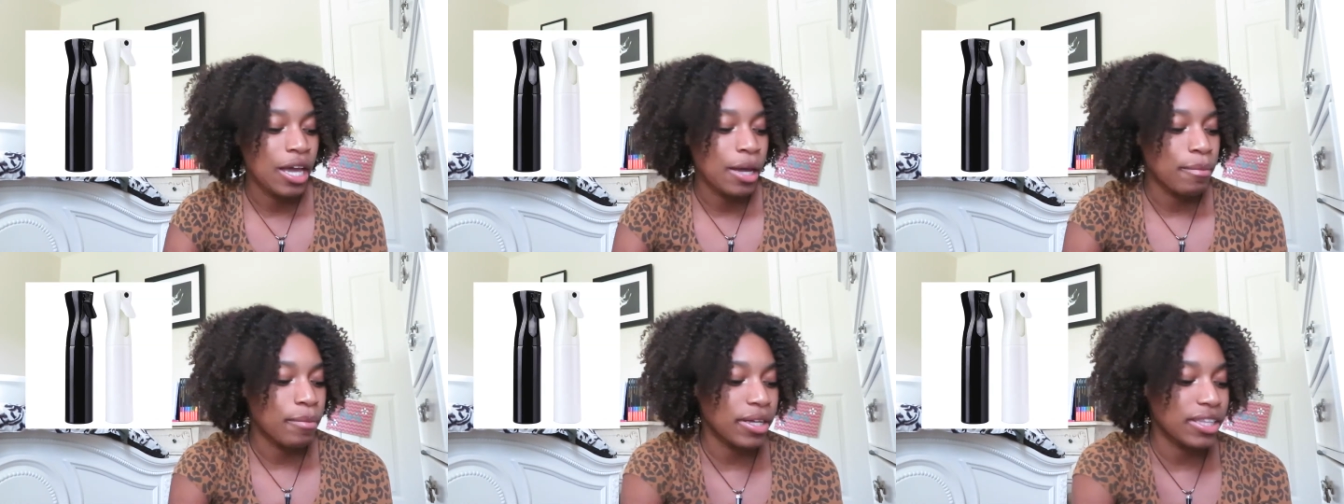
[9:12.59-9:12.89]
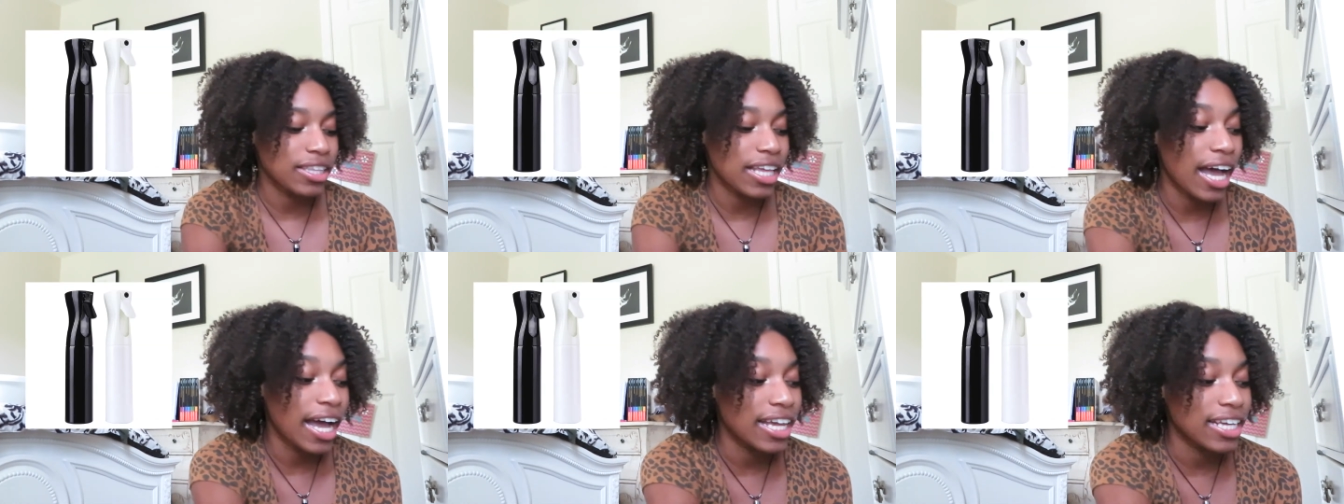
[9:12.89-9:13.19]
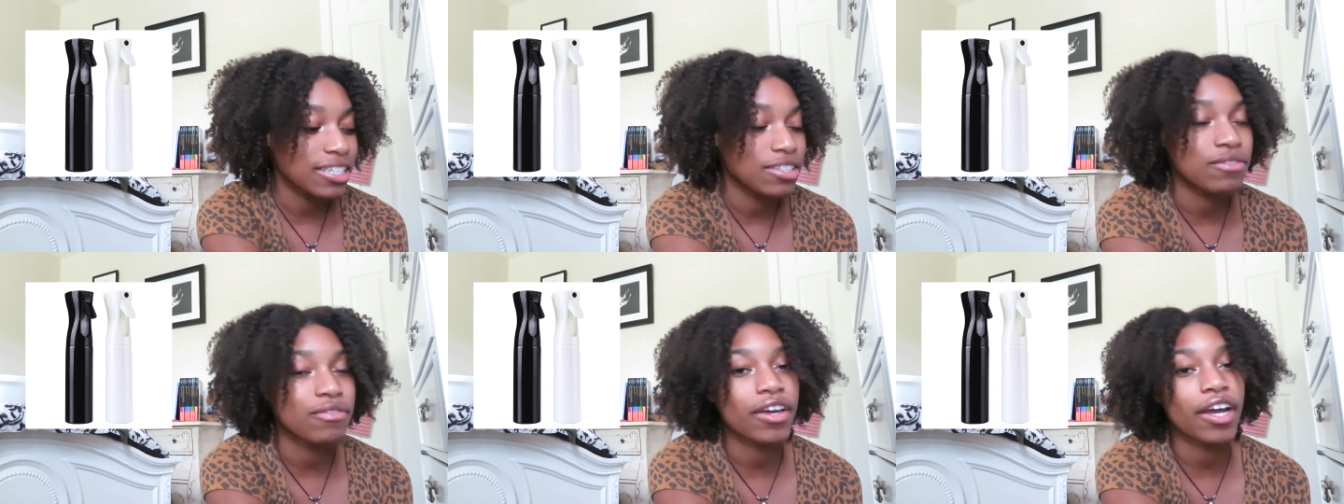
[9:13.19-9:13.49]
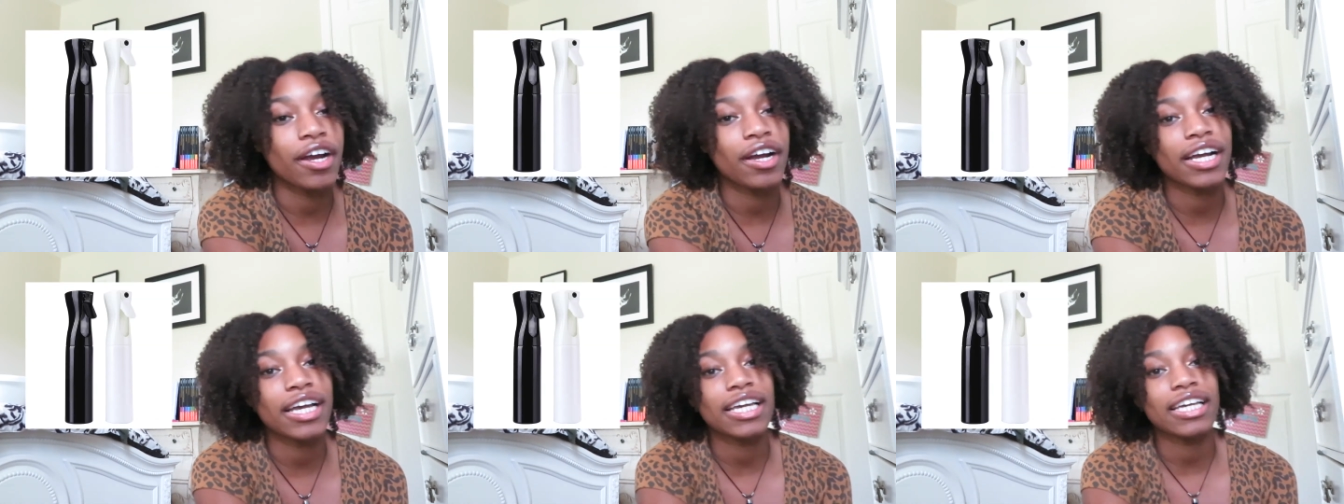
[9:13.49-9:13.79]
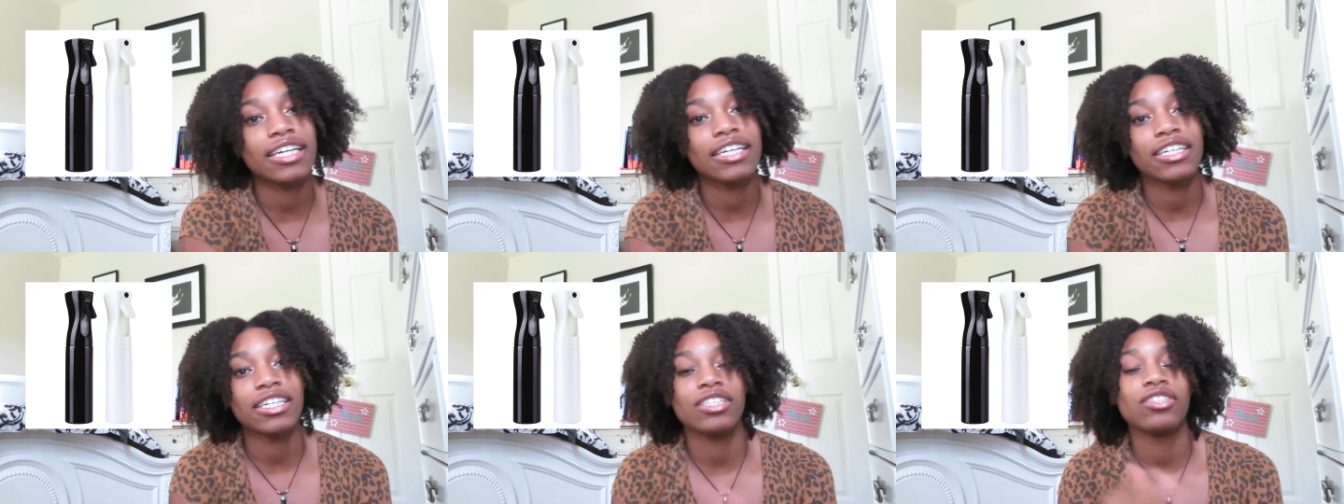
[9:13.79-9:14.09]
but that is very
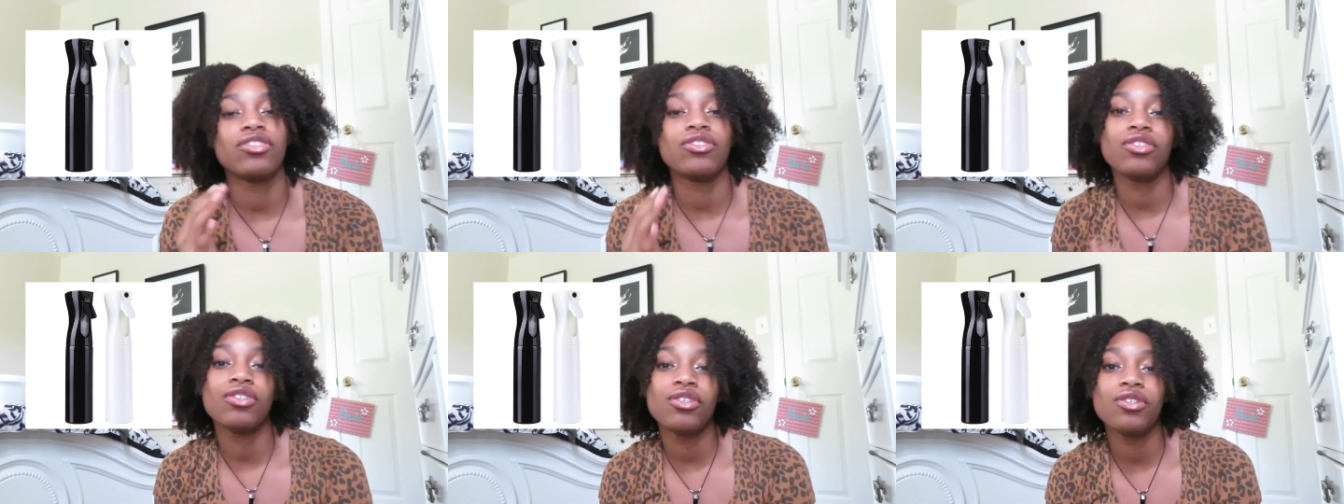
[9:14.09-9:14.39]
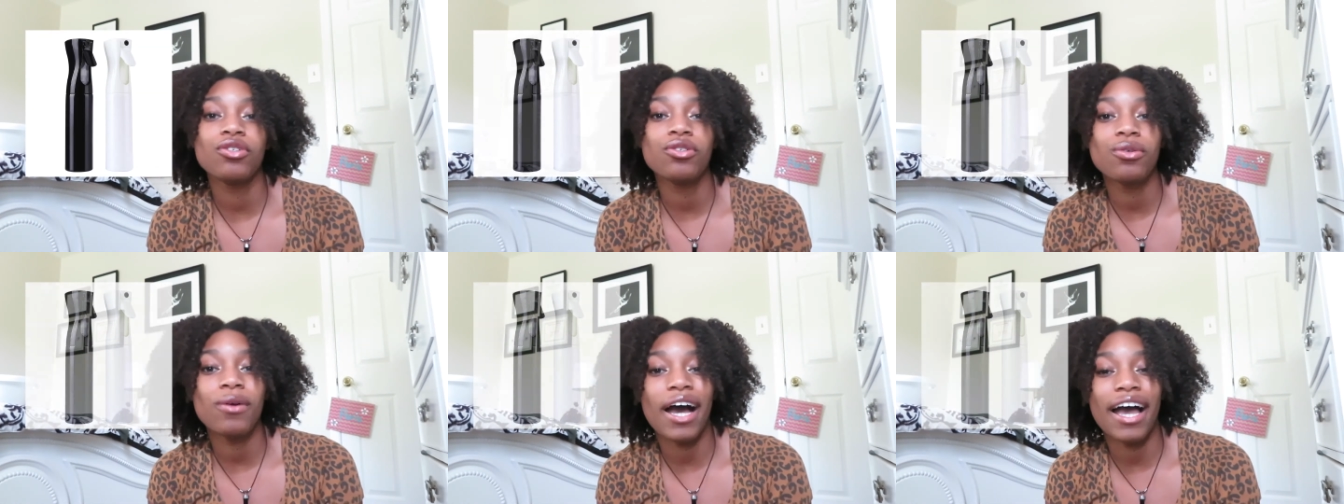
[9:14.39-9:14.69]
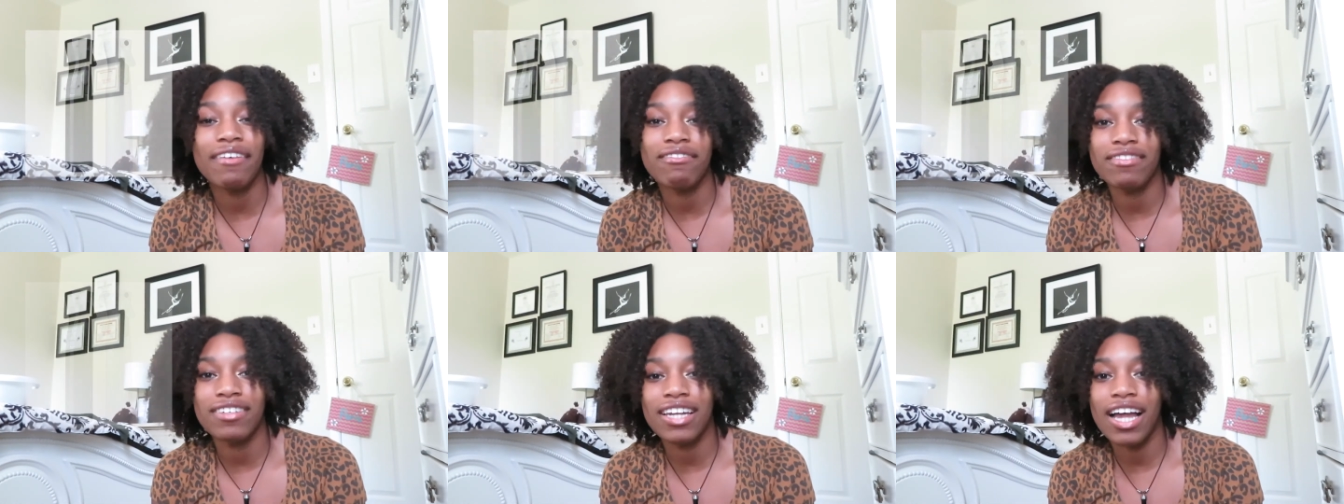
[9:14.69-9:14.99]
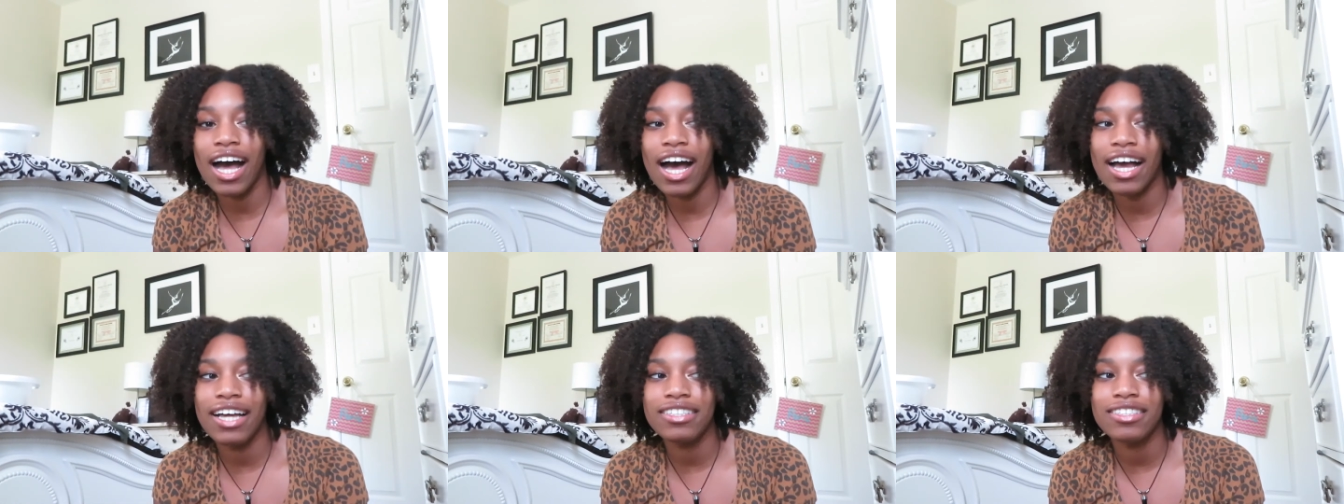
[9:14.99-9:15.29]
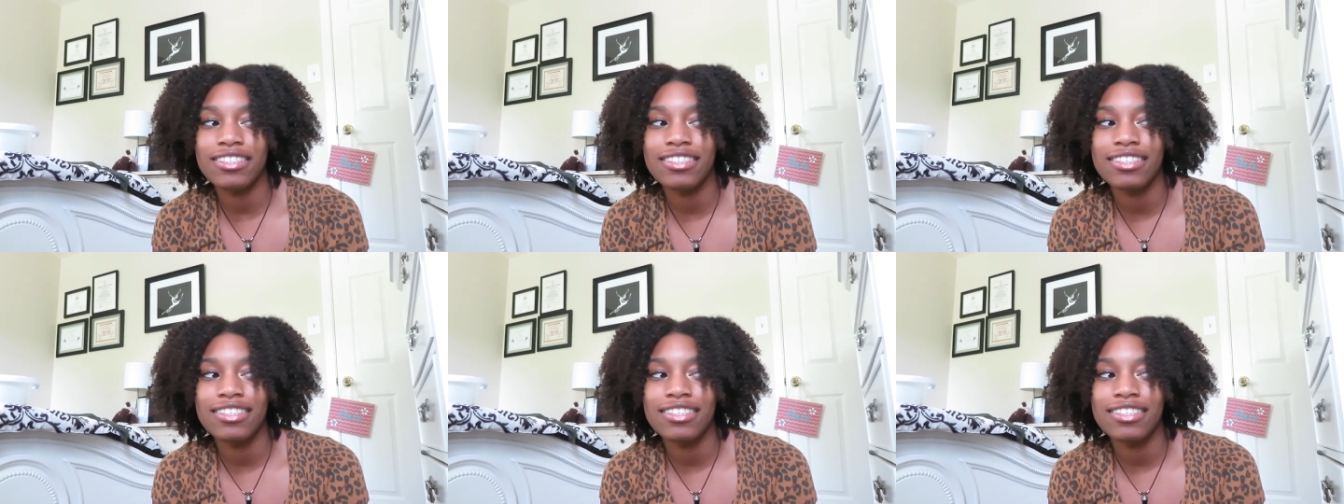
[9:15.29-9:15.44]
good too. I have not